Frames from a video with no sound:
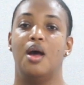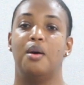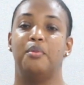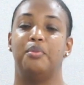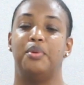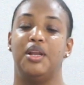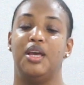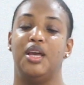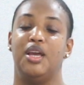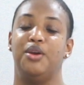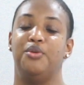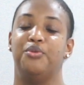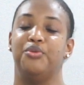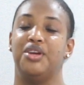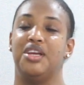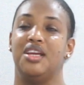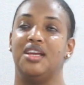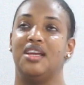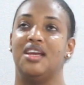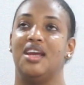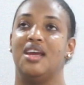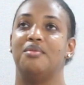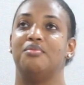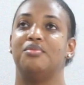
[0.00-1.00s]
Playing
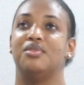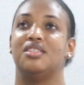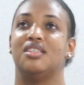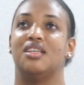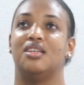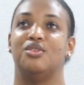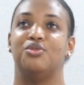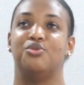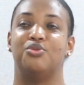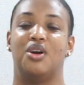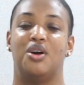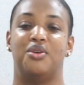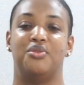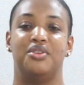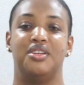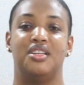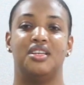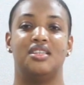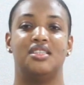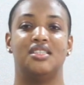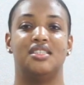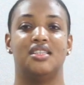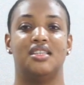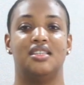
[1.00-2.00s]
ring games and
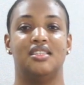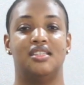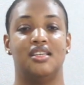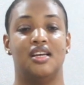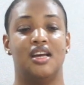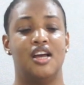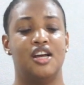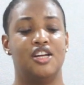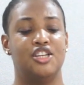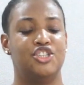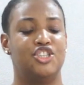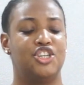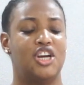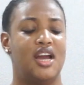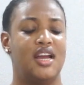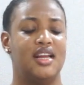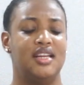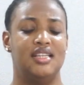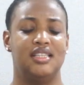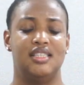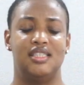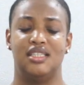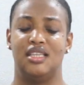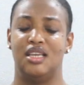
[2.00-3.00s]
rounders and
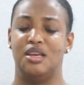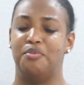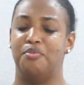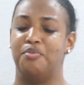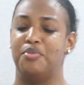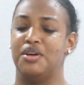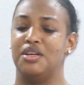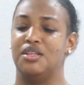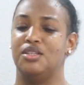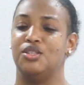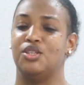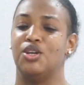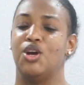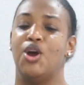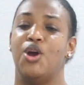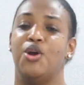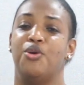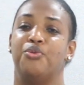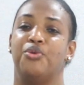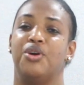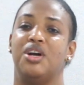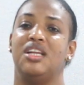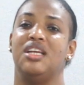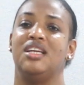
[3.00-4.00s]
Chinese skip and
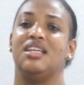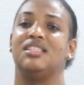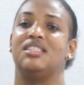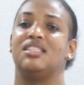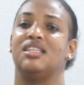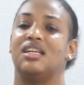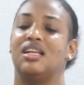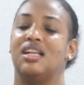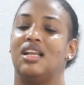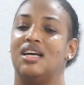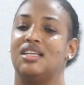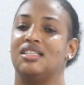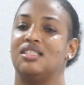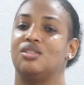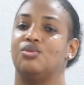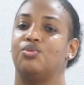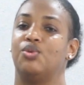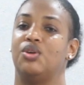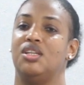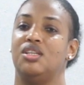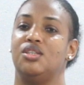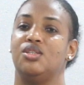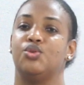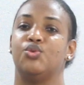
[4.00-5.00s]
running to class
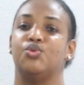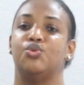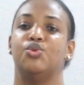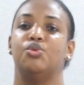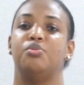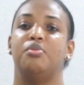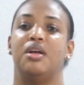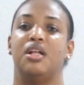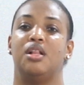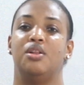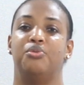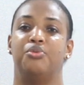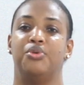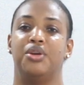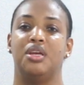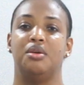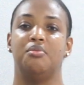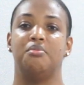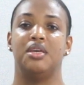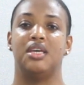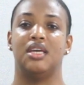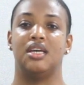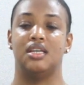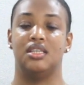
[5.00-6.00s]
when the school bell
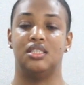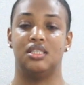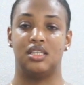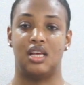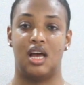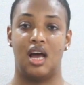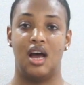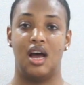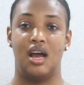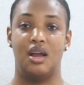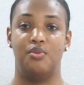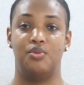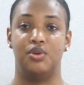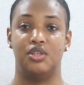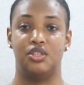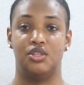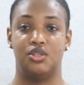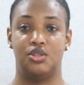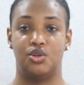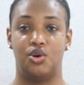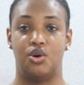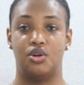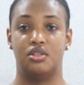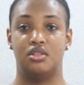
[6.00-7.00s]
rang because I
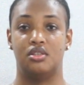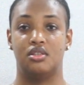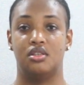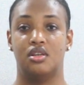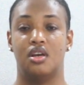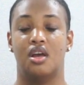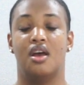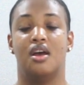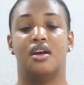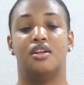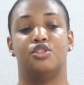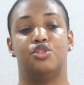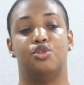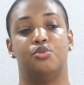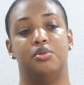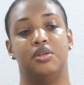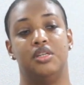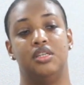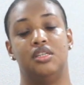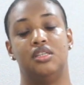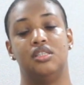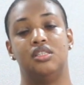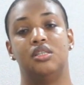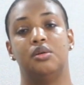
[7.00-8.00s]
was taught to
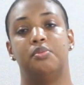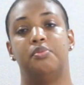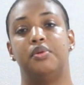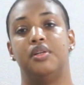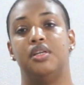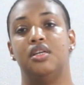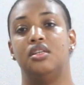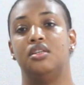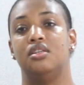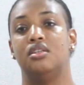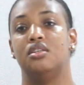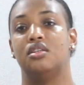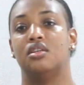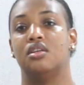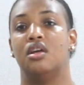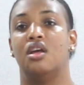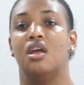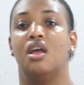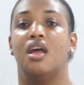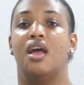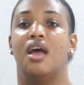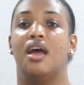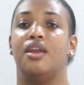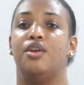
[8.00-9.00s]
be disciplined
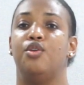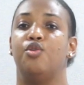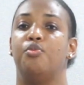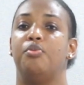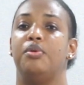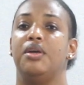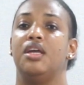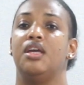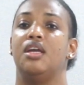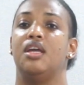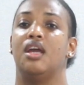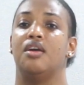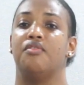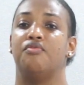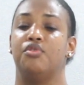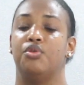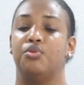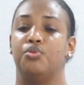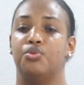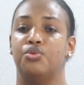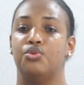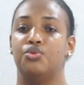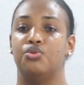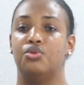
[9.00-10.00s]
and obey
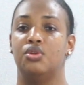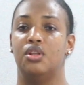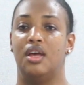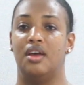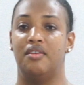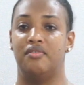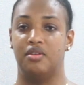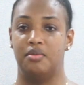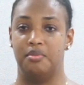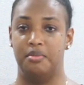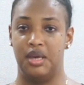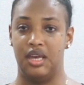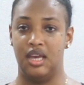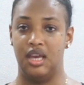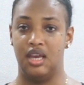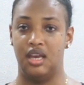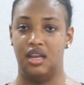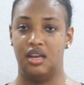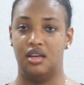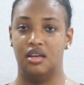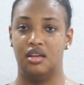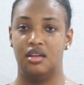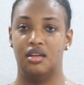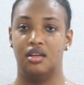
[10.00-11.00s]
every rule ever
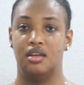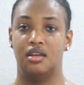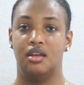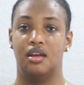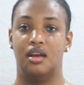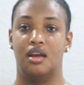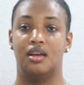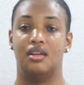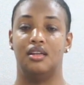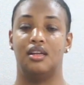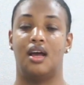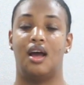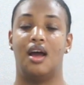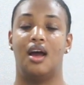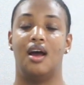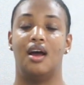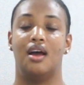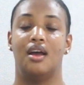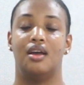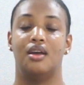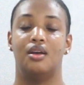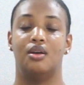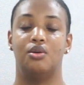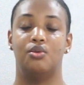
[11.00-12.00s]
made, and
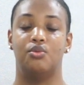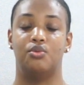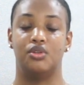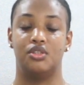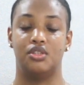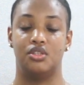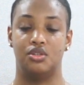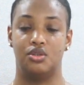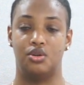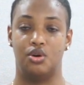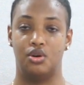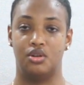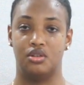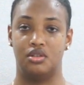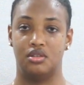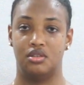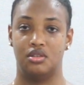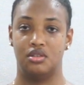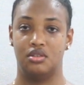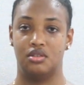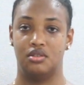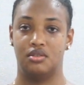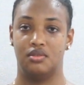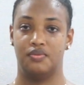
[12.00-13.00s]
I was taught
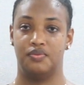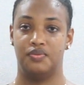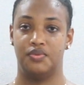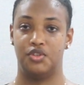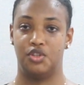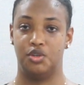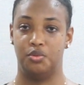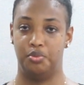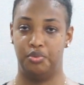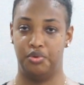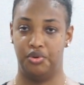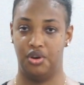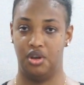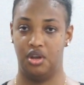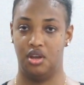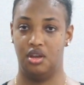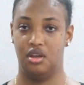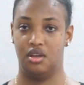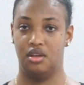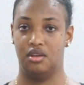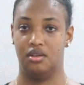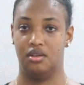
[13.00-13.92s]
to pray.